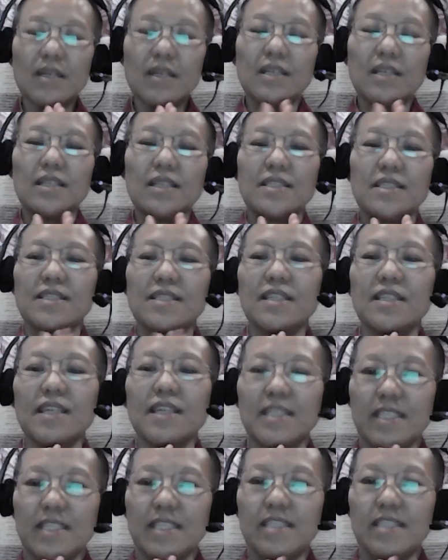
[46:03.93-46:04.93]
listening
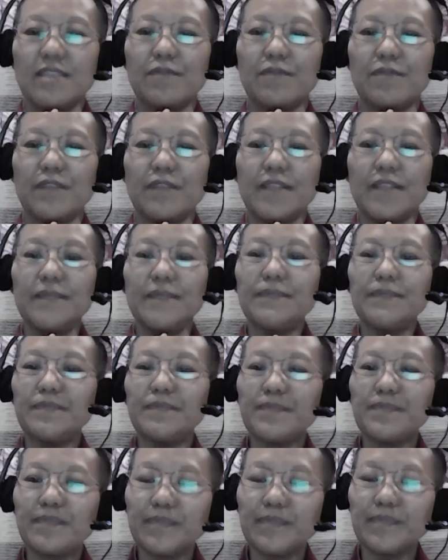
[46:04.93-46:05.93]
attentively.
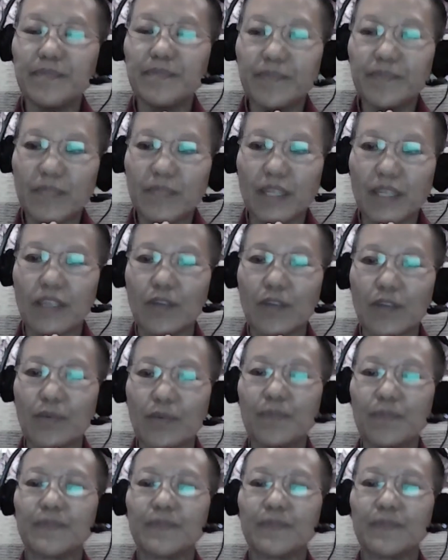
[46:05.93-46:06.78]
Thank you.